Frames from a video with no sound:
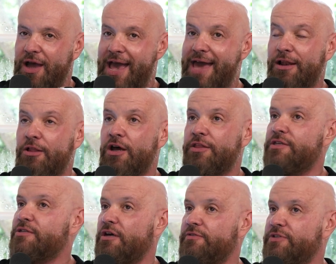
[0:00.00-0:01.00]
had a lot of
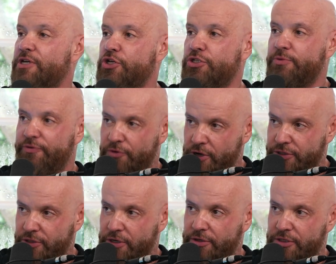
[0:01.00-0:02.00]
these conversations before I started